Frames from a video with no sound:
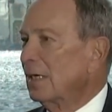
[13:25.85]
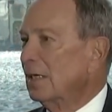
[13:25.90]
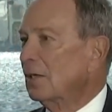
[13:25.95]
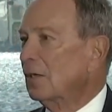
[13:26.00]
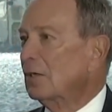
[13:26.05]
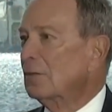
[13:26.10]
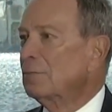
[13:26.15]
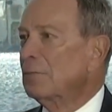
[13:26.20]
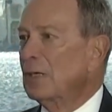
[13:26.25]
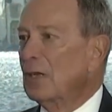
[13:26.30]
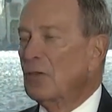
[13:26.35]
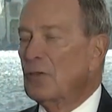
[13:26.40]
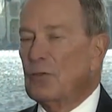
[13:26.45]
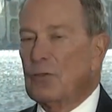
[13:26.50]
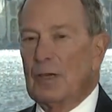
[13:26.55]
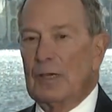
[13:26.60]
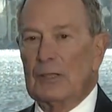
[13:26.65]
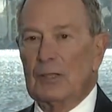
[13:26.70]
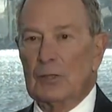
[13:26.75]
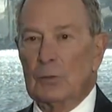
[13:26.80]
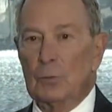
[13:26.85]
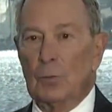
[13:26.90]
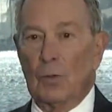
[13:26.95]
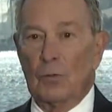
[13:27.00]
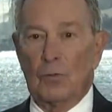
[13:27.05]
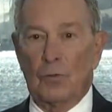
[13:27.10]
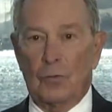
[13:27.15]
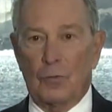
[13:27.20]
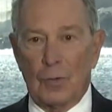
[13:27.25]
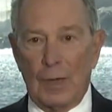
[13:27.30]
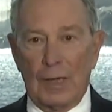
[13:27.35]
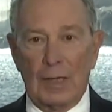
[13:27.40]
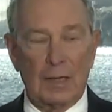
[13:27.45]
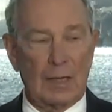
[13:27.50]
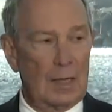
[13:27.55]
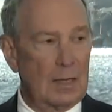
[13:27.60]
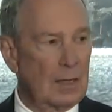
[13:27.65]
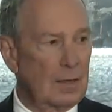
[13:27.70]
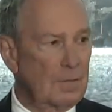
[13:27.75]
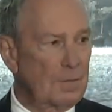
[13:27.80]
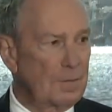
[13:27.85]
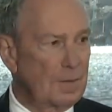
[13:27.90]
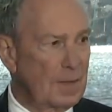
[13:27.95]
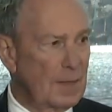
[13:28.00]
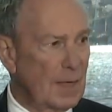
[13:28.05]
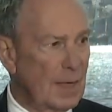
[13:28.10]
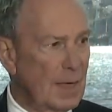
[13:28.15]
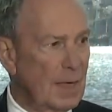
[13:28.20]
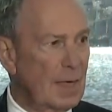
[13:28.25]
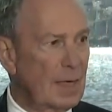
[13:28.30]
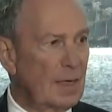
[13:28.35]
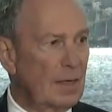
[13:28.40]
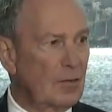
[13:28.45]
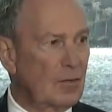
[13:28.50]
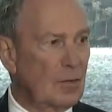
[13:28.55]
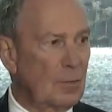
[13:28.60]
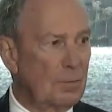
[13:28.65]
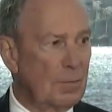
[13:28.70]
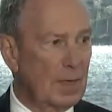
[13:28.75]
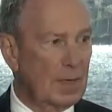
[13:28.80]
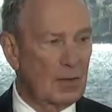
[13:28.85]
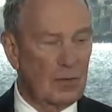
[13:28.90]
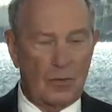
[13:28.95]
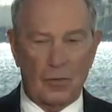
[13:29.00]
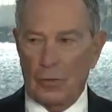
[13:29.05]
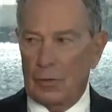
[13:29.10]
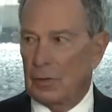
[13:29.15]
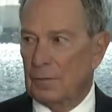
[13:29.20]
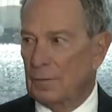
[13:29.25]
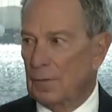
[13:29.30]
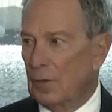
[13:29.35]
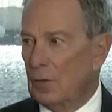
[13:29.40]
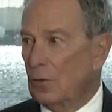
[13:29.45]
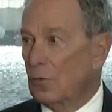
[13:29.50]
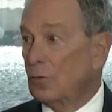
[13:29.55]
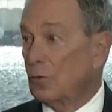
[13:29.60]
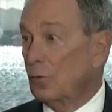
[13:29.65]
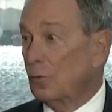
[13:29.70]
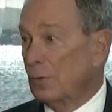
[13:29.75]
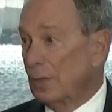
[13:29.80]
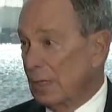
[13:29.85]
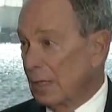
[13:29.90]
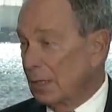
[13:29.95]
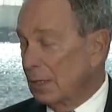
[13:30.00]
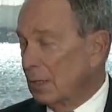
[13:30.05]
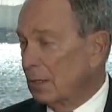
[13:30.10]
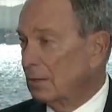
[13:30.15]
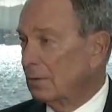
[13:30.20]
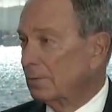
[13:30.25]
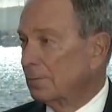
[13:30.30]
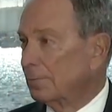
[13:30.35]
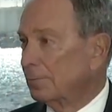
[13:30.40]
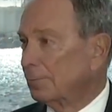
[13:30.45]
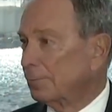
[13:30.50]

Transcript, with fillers: And our administration will strengthen the VA to better serve those who need it.